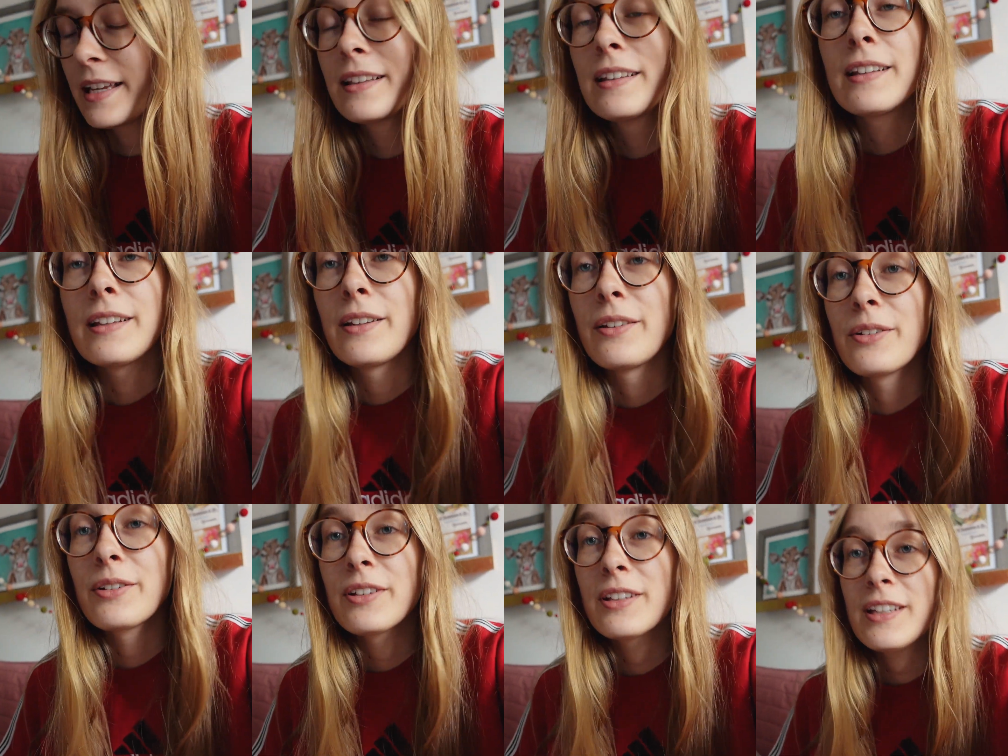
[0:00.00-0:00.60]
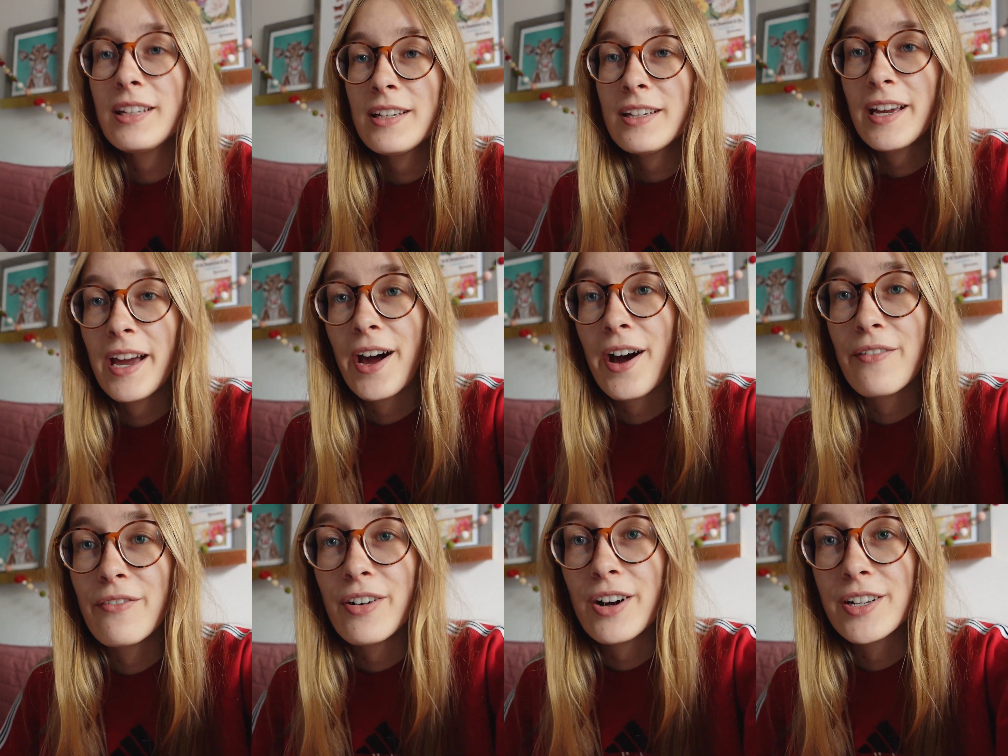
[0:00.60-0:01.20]
literally
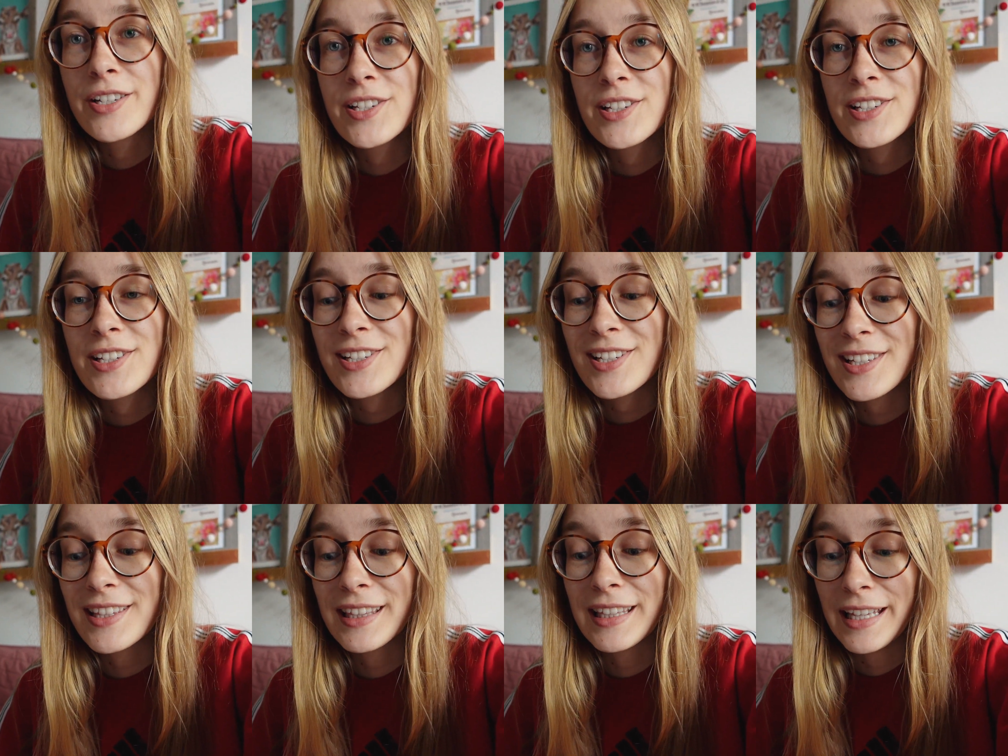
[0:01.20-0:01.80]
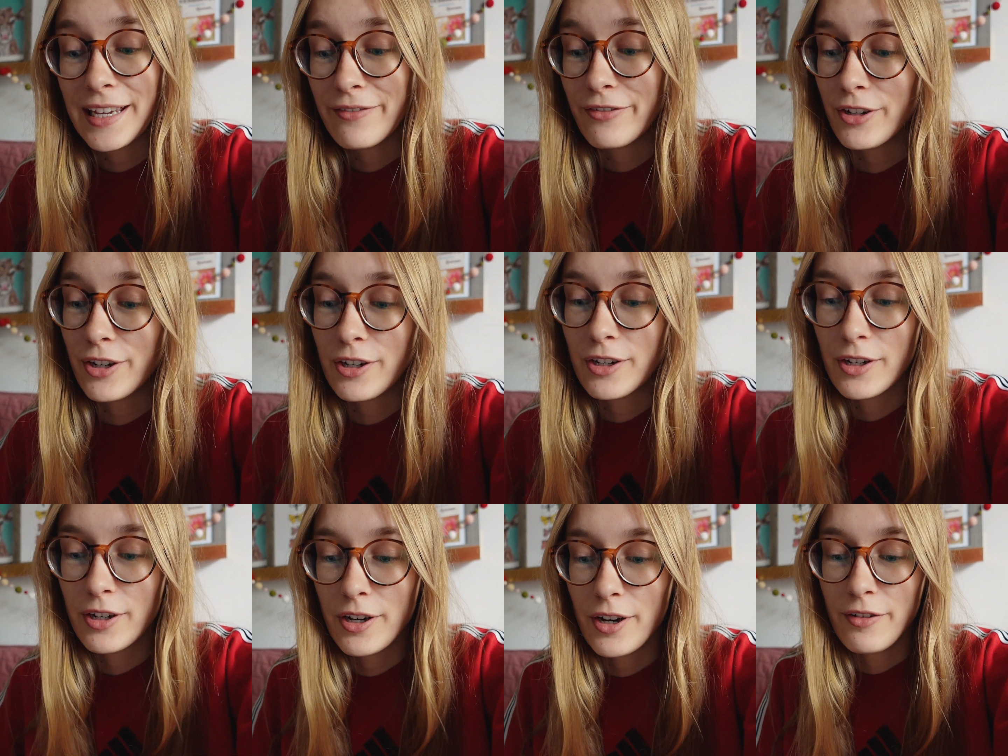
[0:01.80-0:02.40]
have a sliver